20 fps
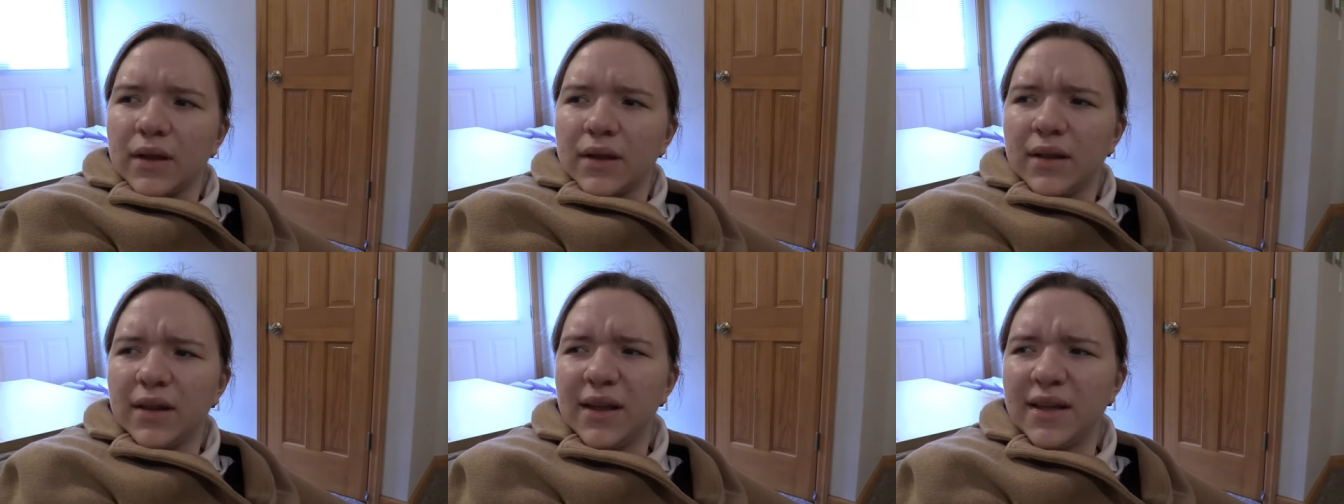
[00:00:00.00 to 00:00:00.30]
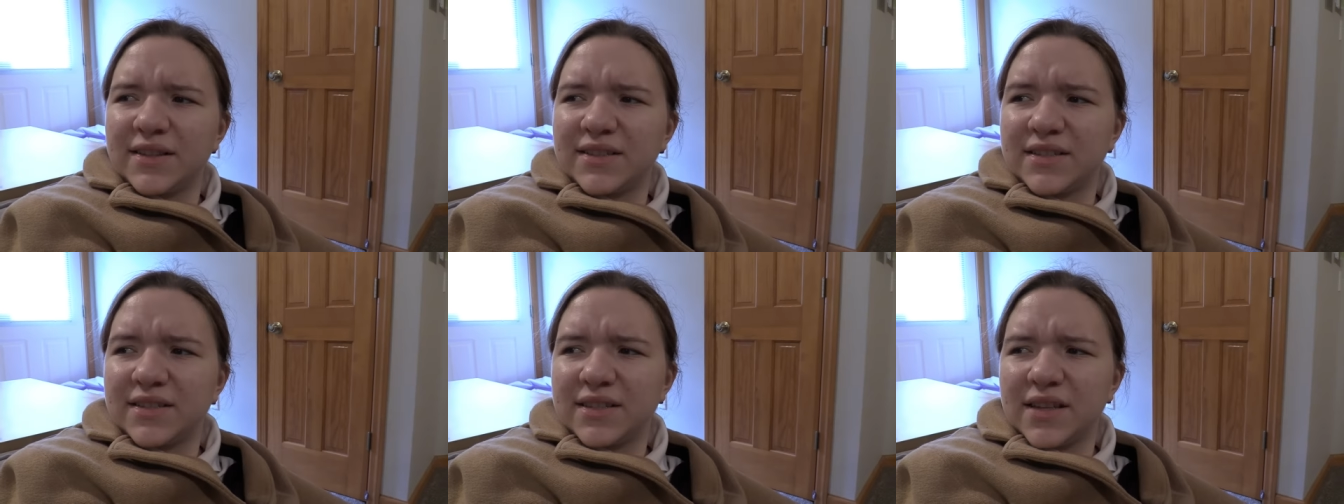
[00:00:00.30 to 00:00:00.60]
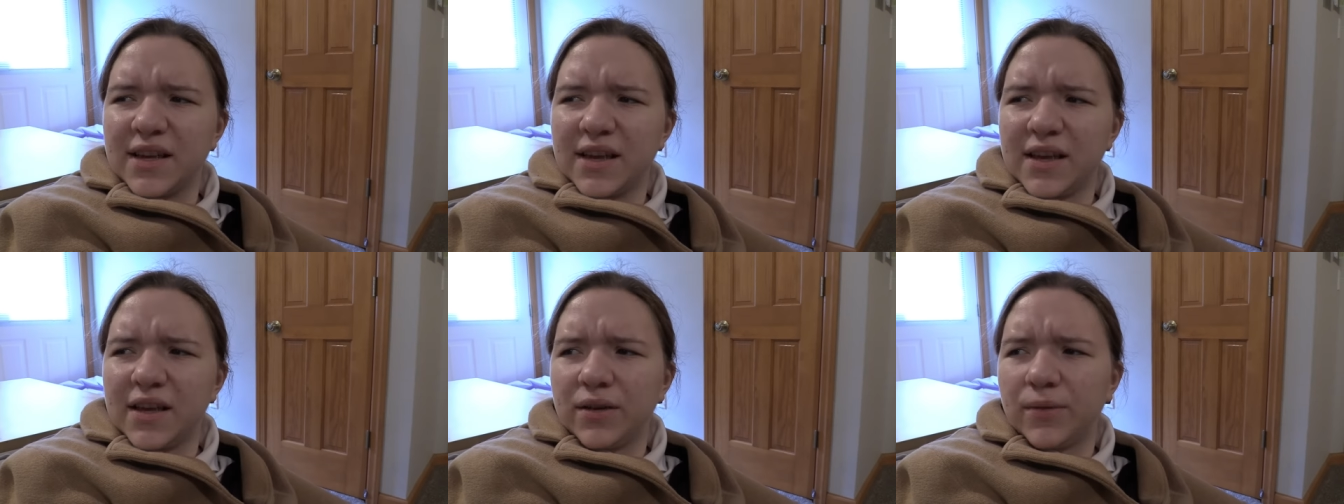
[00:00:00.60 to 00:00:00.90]
Let's
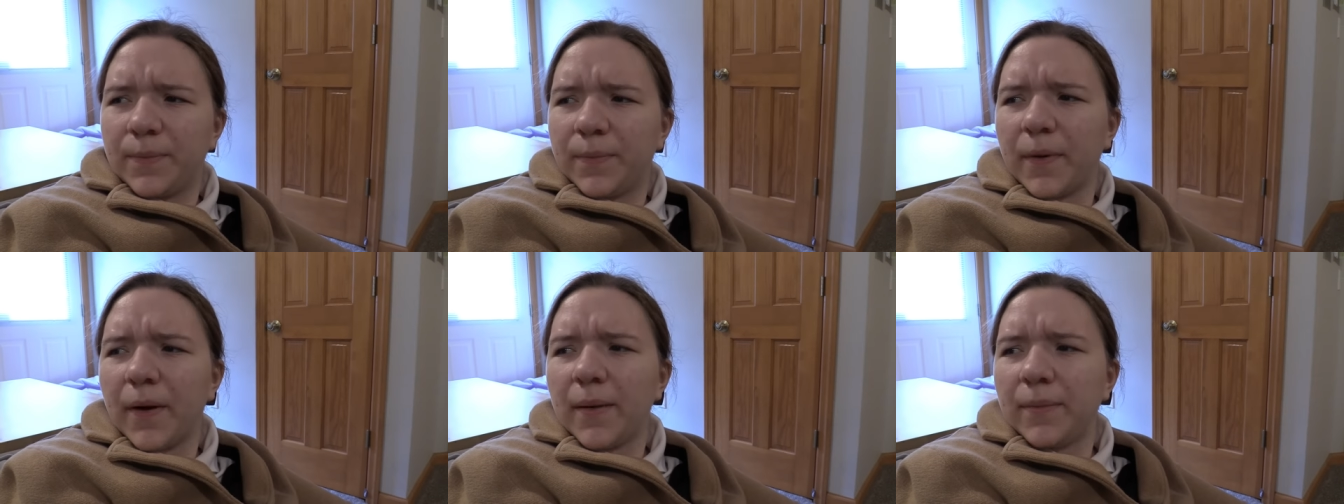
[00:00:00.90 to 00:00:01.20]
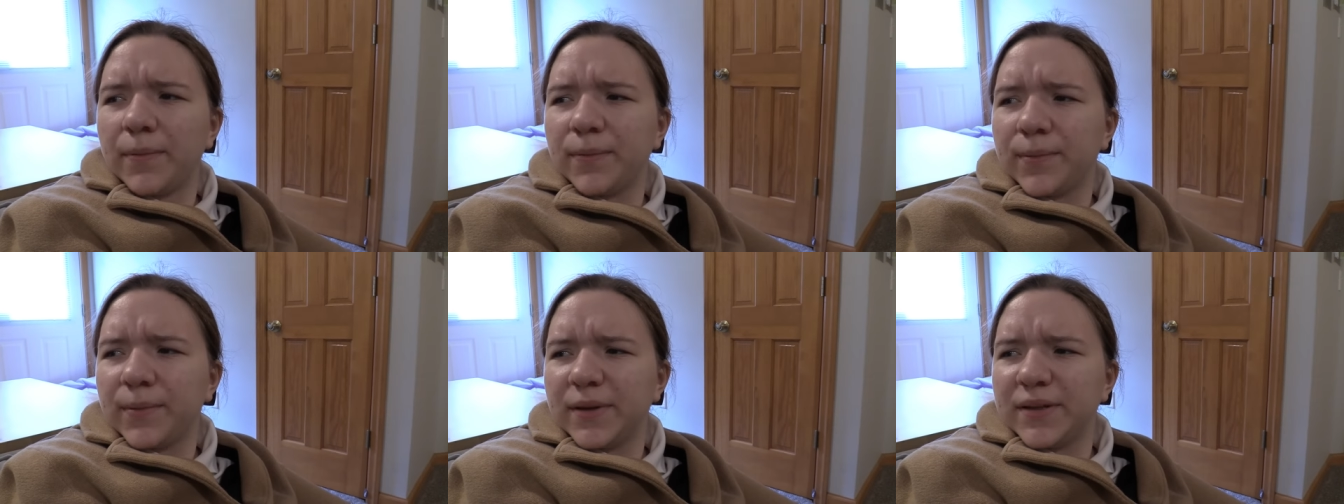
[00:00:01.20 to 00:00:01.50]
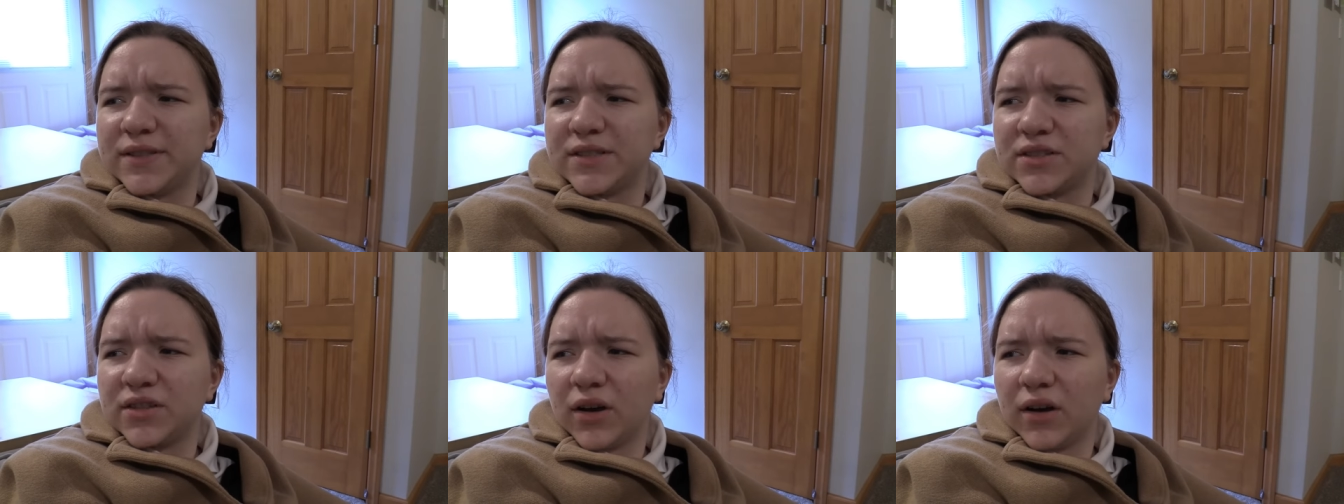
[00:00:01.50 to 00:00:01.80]
see, you probably
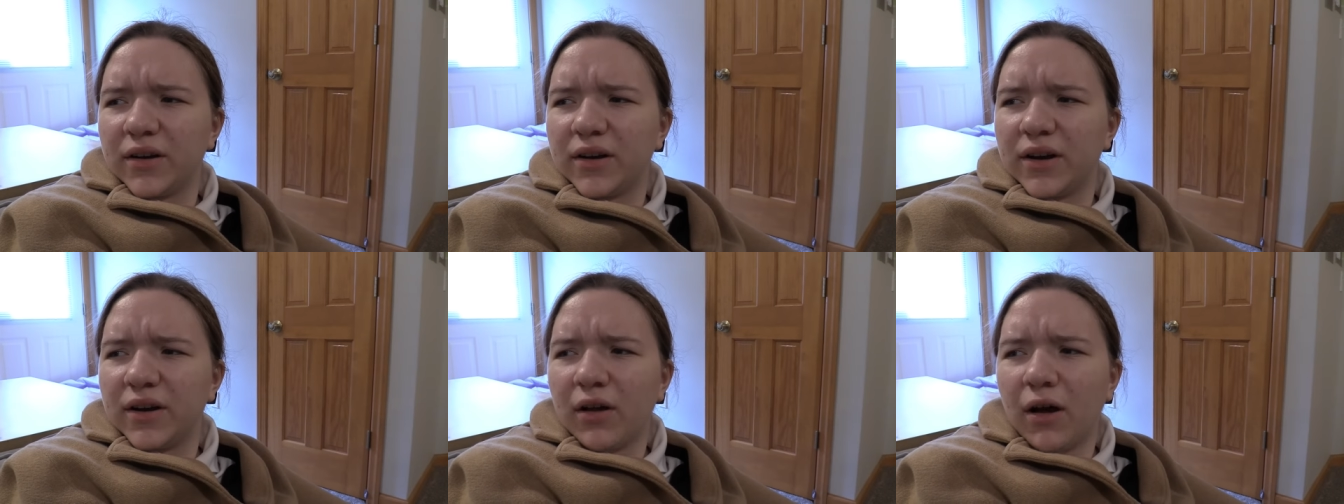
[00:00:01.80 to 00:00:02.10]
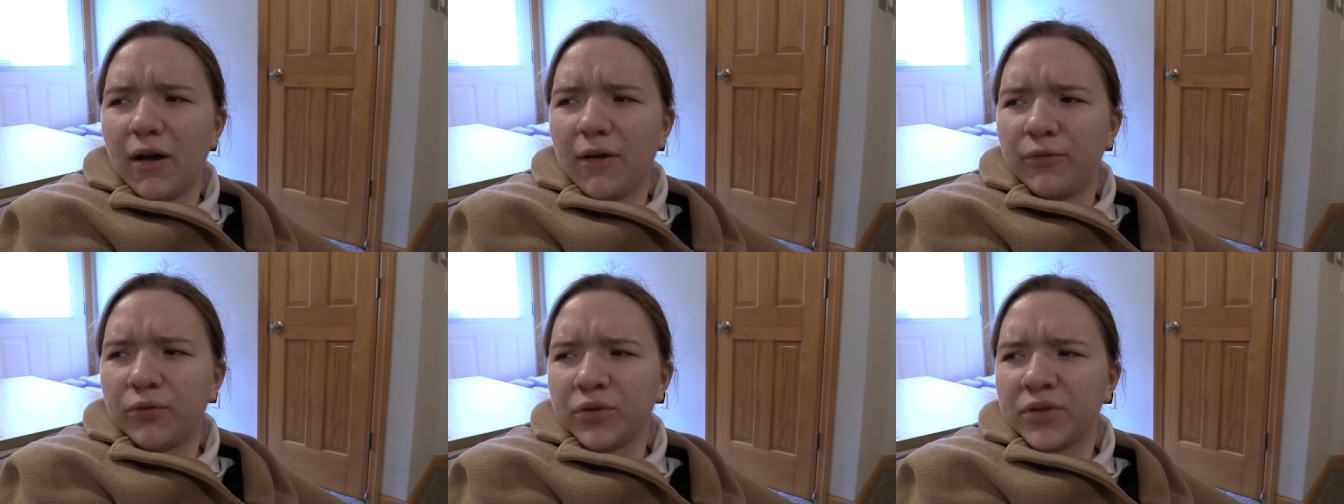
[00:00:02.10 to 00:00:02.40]
started off